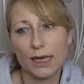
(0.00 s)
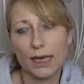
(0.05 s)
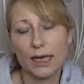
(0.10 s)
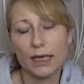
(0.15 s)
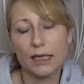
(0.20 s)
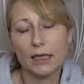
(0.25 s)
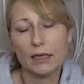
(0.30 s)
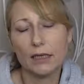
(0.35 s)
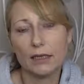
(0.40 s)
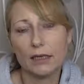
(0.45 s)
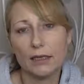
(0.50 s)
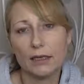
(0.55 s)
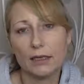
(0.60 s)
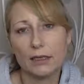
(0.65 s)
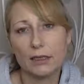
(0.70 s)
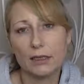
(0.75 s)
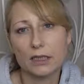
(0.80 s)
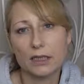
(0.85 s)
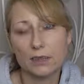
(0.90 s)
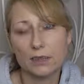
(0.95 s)
in
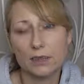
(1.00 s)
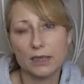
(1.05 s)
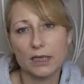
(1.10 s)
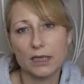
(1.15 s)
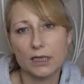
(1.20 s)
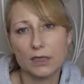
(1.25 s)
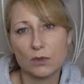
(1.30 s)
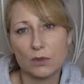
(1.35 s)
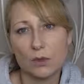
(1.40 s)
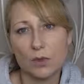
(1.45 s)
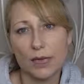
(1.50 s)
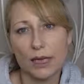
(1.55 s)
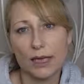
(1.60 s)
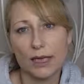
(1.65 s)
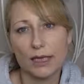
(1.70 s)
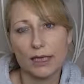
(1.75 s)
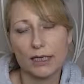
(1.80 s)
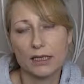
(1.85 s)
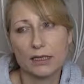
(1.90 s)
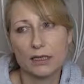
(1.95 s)
the space where
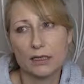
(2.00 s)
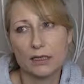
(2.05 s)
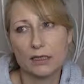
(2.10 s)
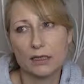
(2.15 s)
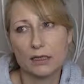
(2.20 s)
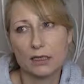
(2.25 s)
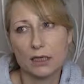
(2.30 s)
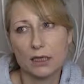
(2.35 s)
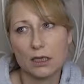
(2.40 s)
it's